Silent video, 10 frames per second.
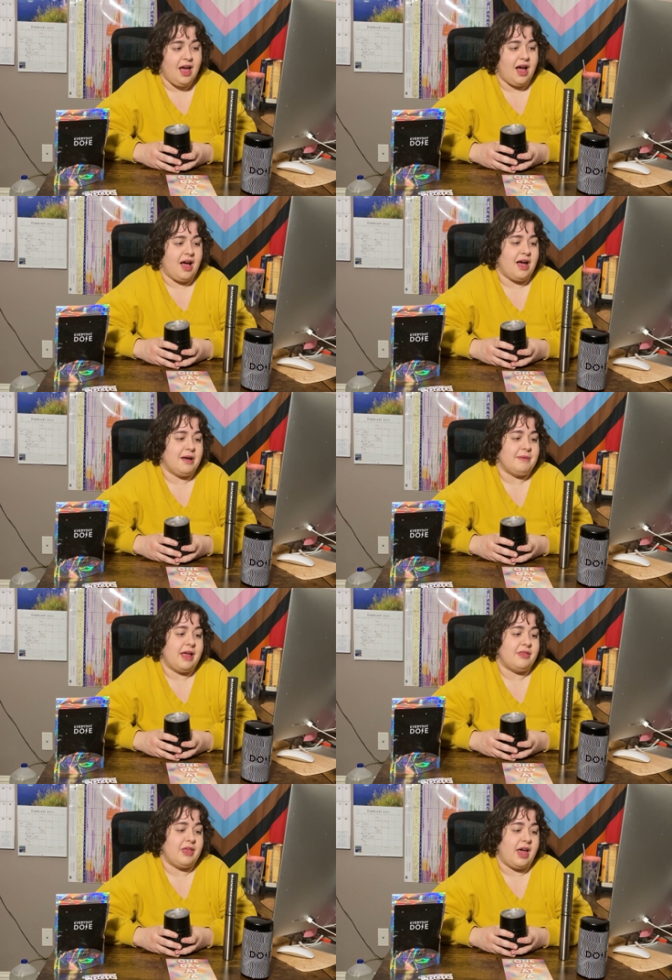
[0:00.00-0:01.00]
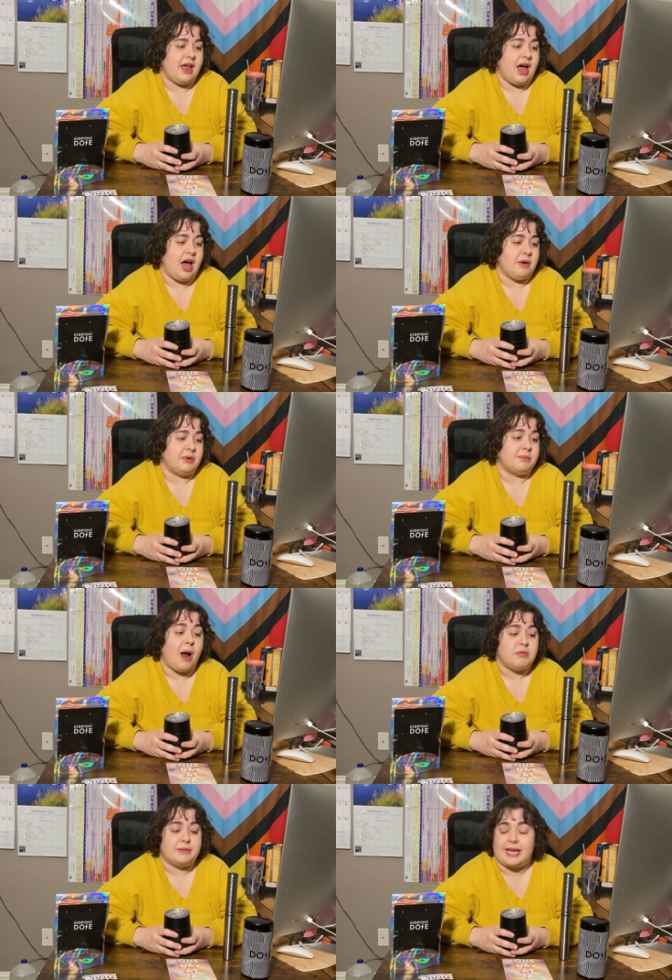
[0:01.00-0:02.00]
Um, and that I would
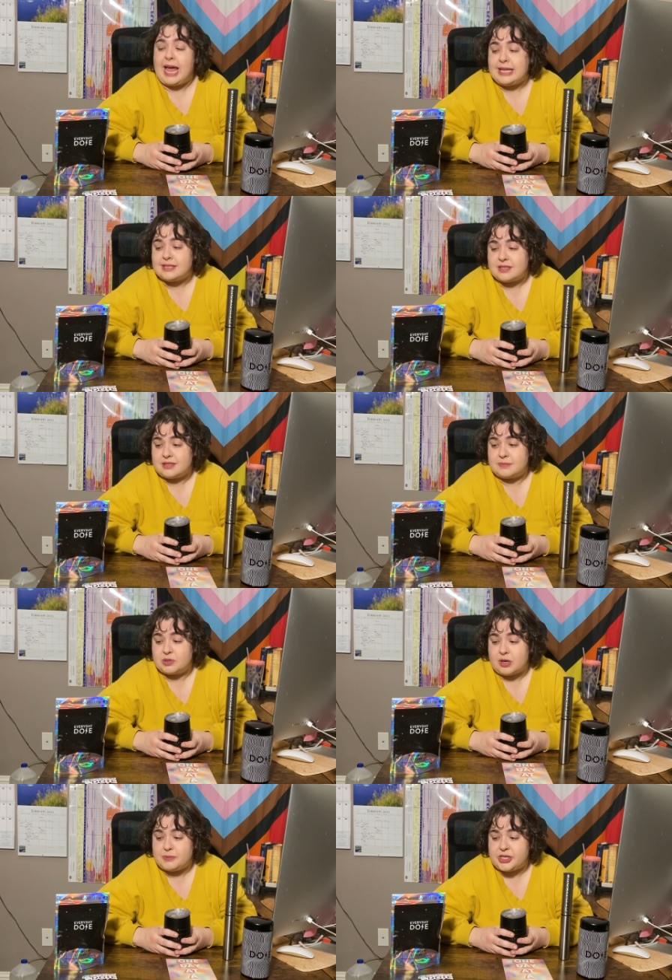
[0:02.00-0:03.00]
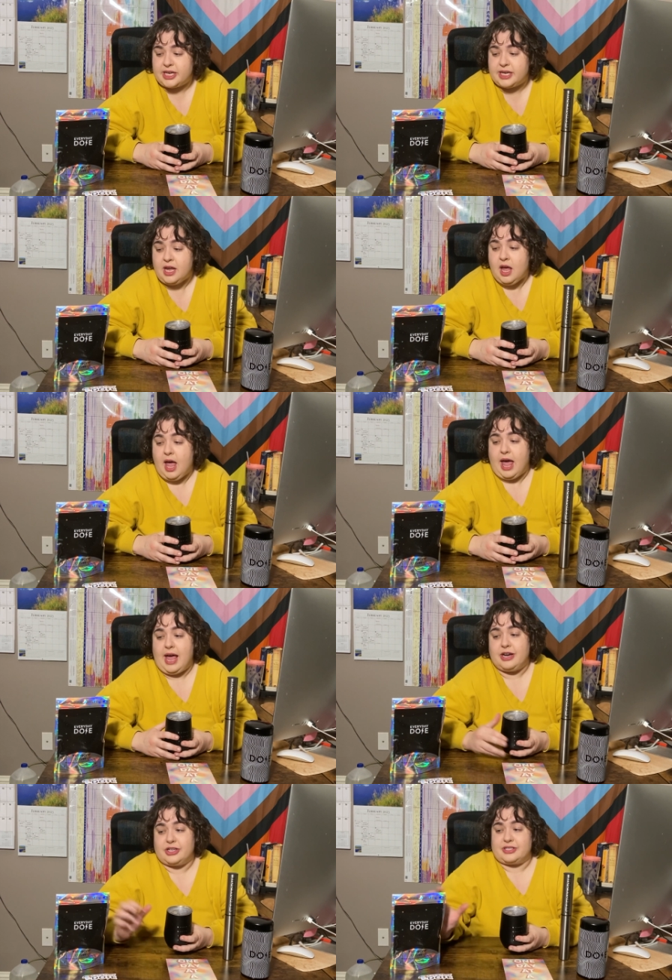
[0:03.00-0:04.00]
probably cancel the subscription
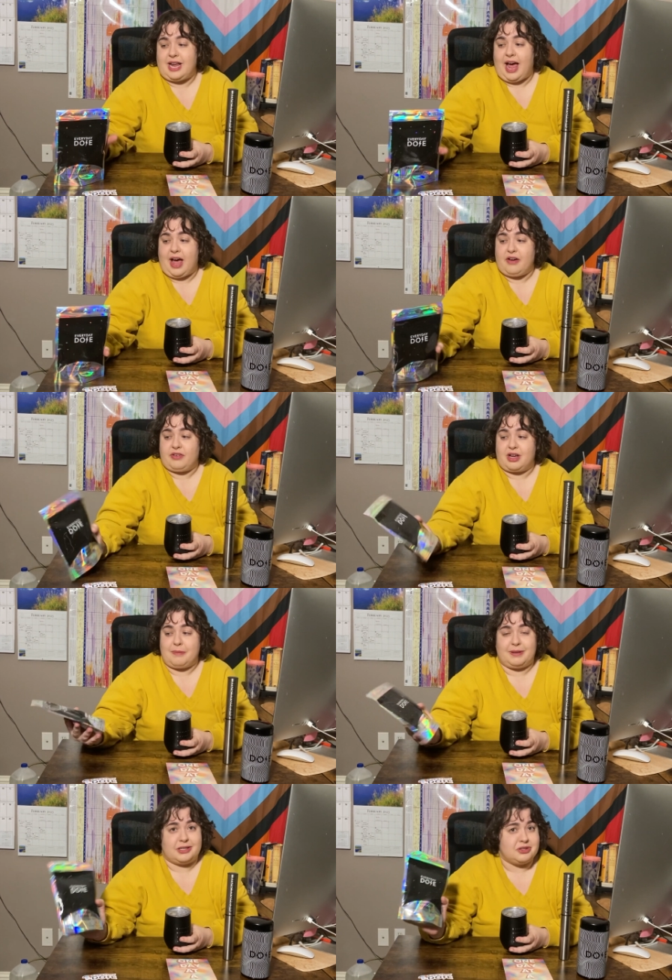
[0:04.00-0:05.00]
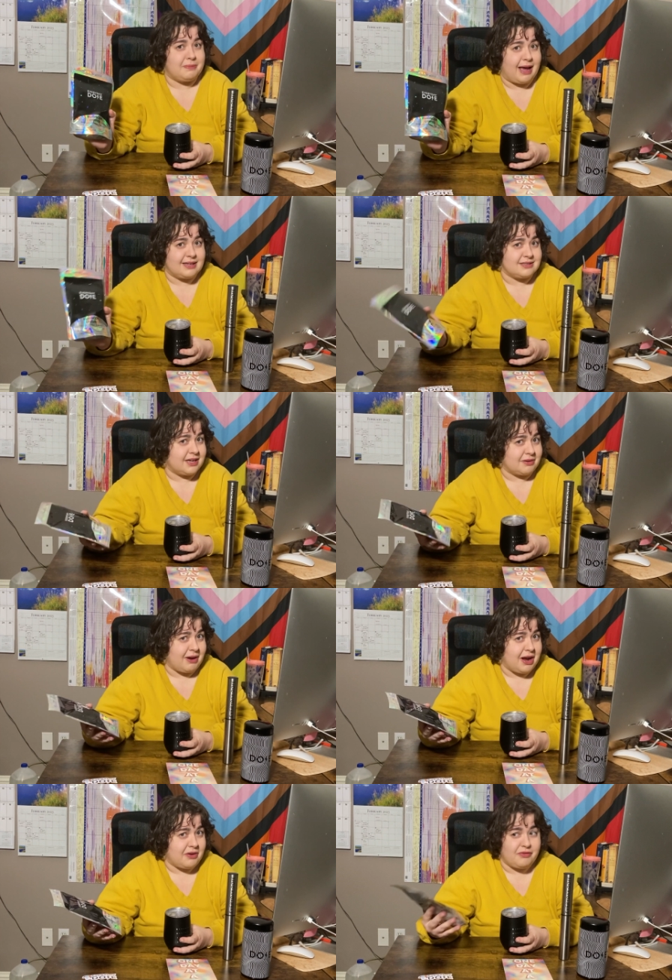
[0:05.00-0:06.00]
and just have a couple extra bags laying
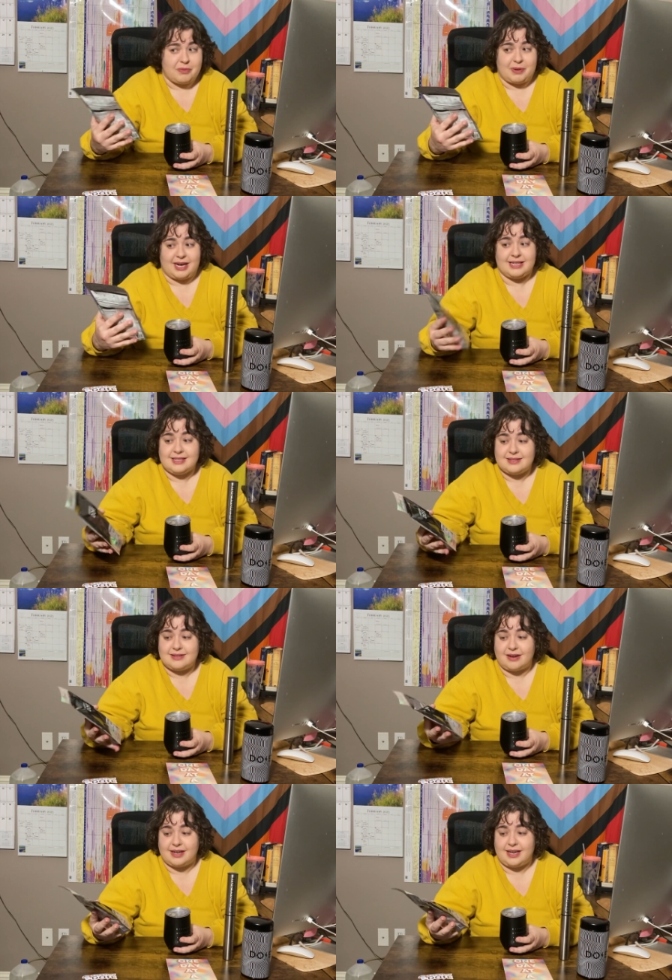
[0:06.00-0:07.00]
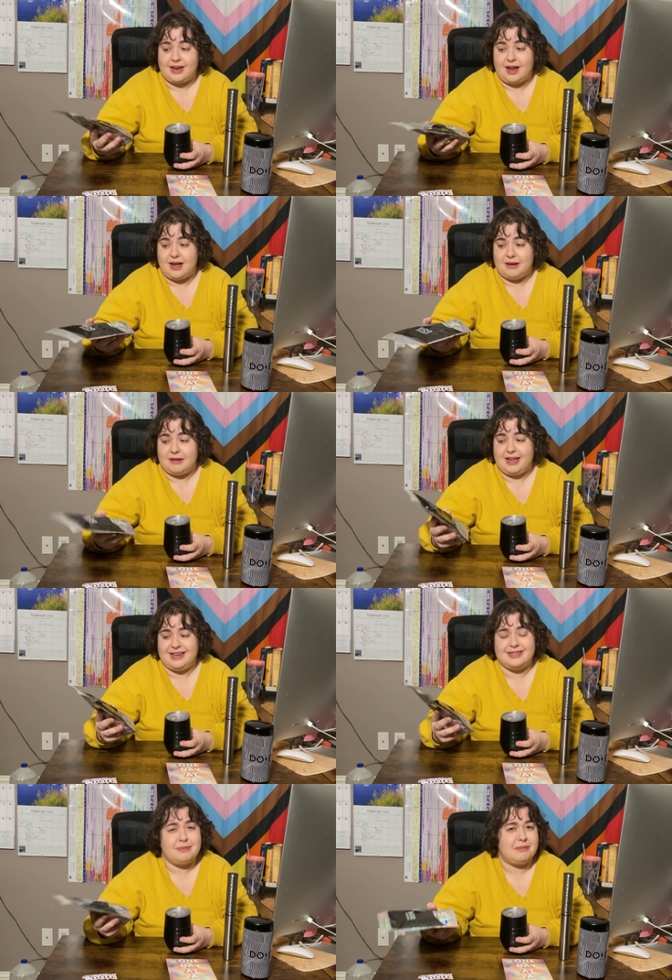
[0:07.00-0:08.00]
around from when I did start it uh, and
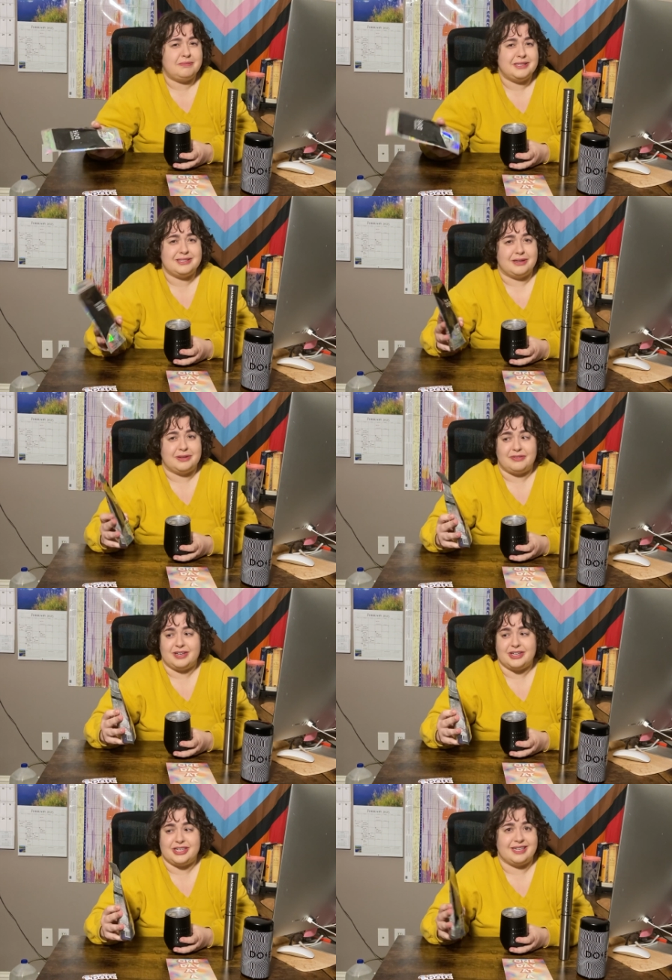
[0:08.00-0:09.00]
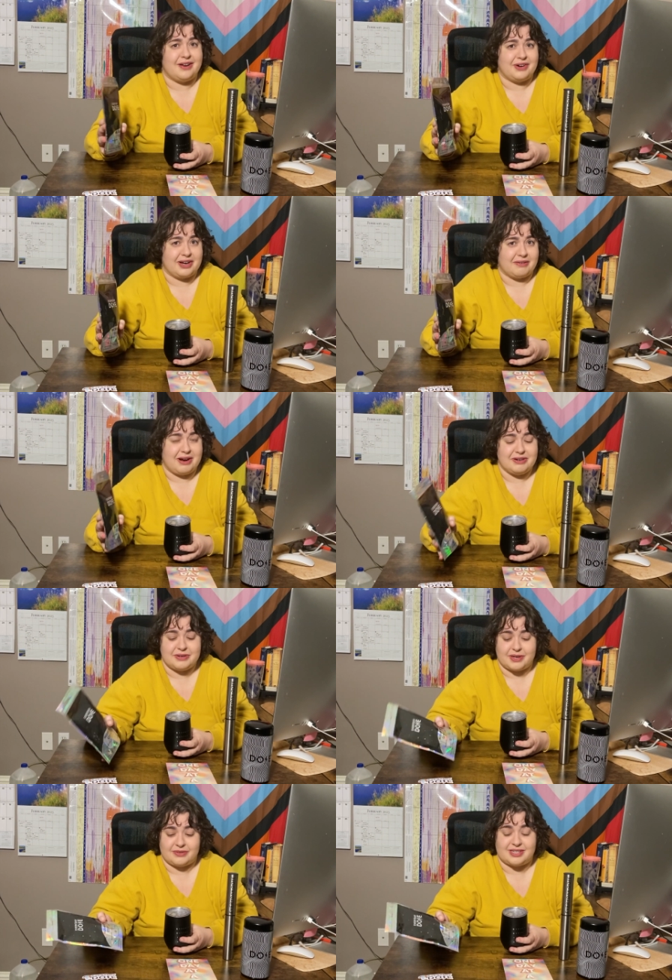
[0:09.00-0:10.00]
just probably slowly finish it, never get around to
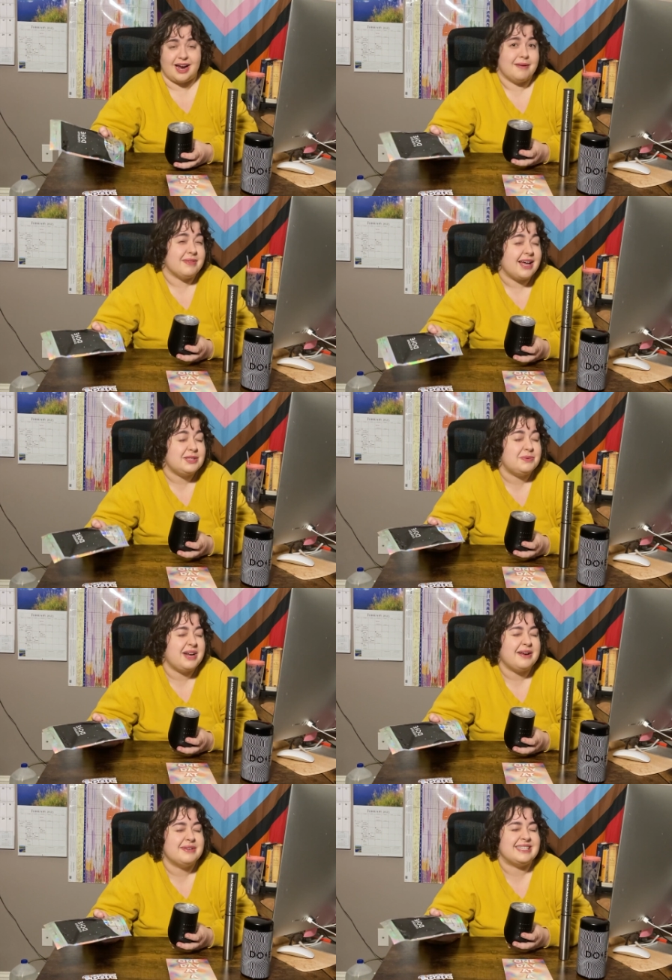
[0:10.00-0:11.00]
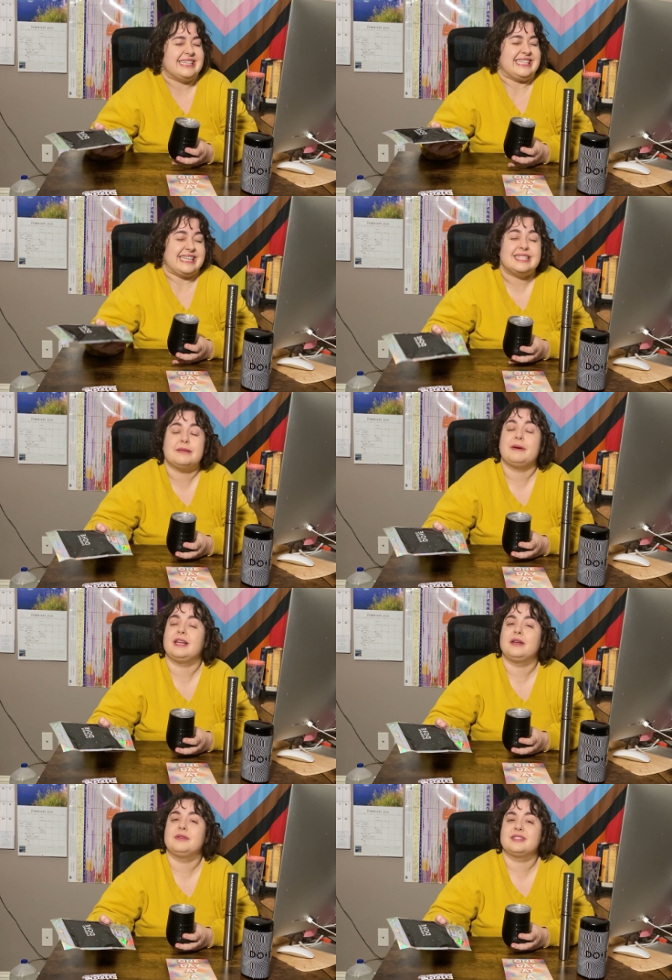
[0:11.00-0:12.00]
it over time. That's what I was
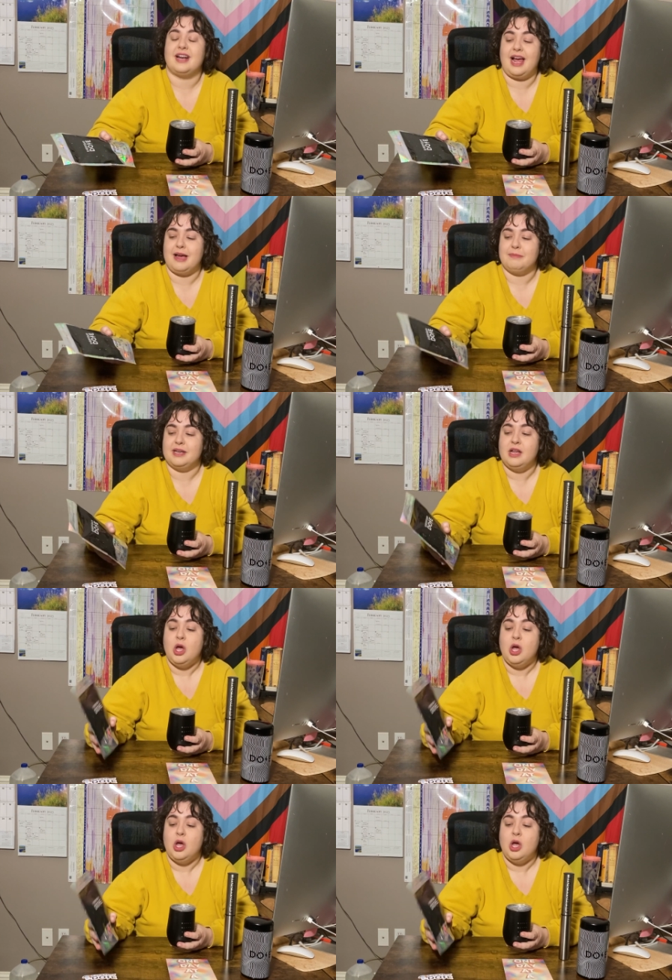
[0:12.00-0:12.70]
anticipating was gonna happen.